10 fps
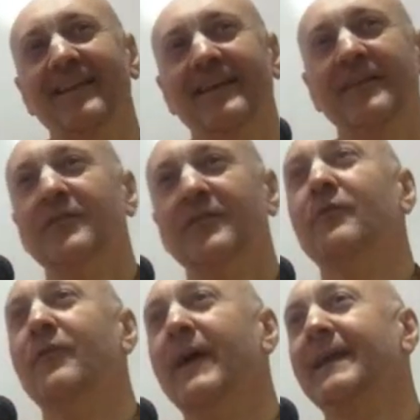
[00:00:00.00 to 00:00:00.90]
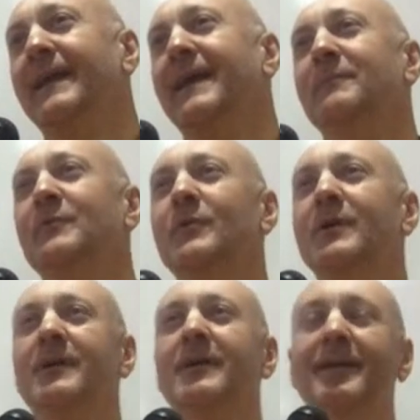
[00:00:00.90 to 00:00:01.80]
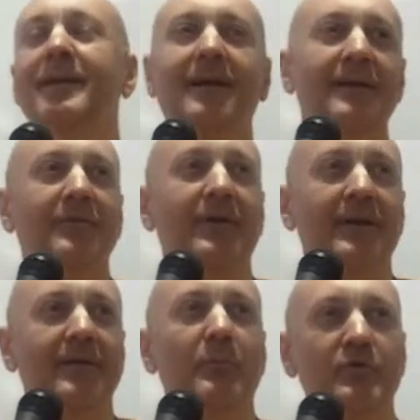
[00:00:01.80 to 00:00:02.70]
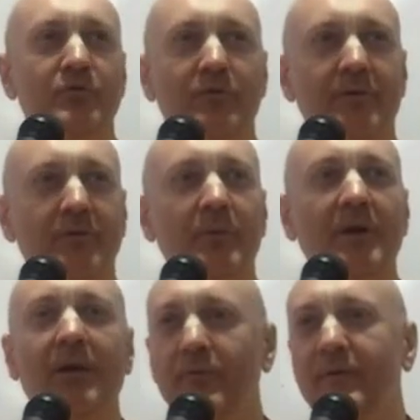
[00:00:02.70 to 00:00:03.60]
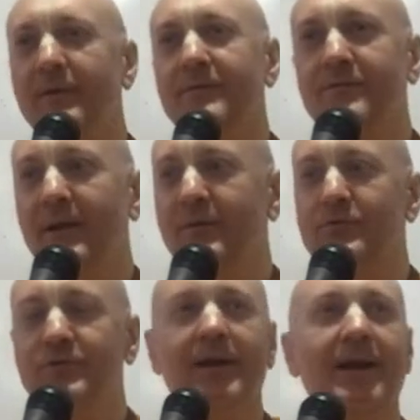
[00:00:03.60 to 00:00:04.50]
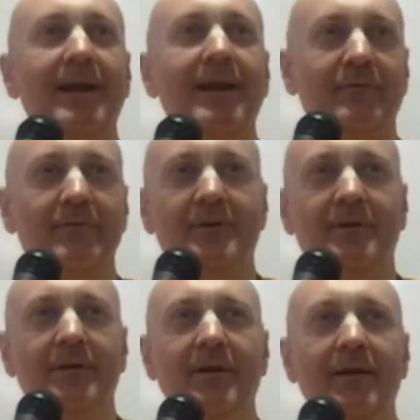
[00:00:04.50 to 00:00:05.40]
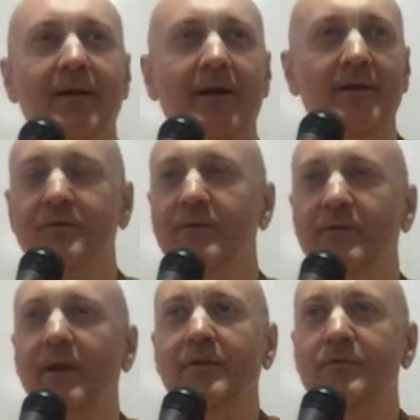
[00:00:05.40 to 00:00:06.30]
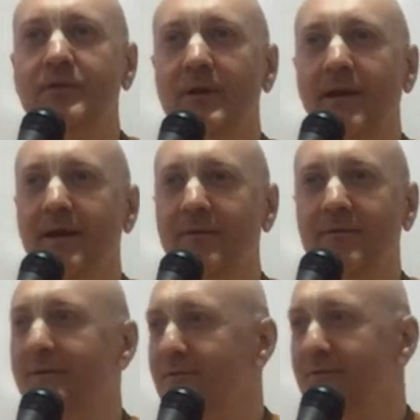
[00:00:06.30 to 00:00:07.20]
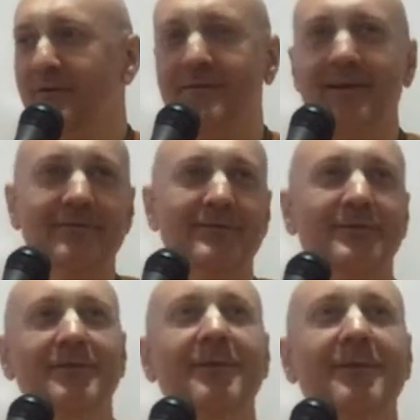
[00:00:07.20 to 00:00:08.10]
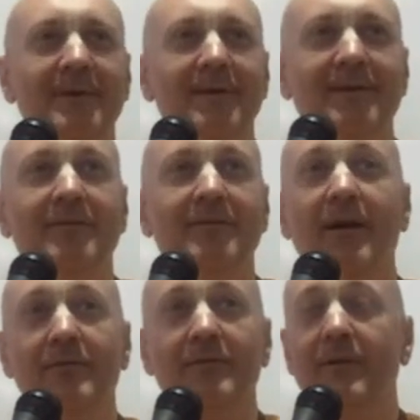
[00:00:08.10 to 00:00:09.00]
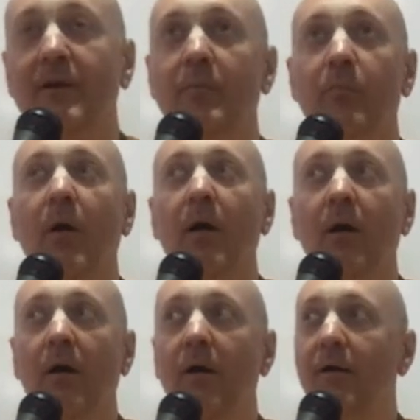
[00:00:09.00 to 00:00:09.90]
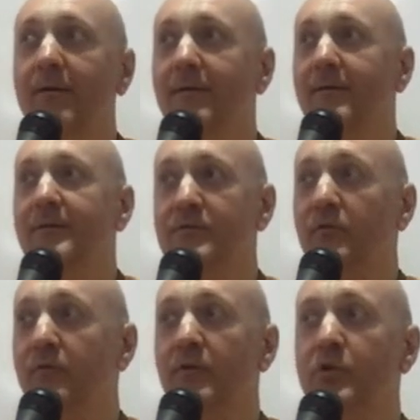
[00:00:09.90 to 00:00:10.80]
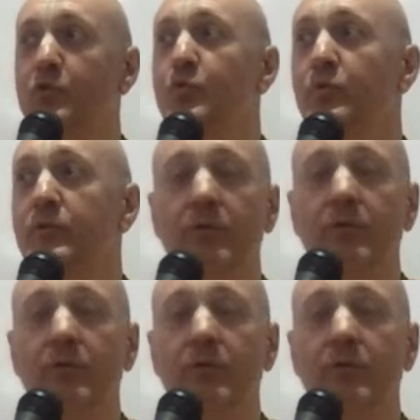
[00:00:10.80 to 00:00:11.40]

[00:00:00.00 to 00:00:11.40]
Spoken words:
and then some fan came to her and kind of had an opportunity to be close and try to shake hands with her. And she said, I don't shake hands, and she just left or something. And this guy was like, she was very rude, you know,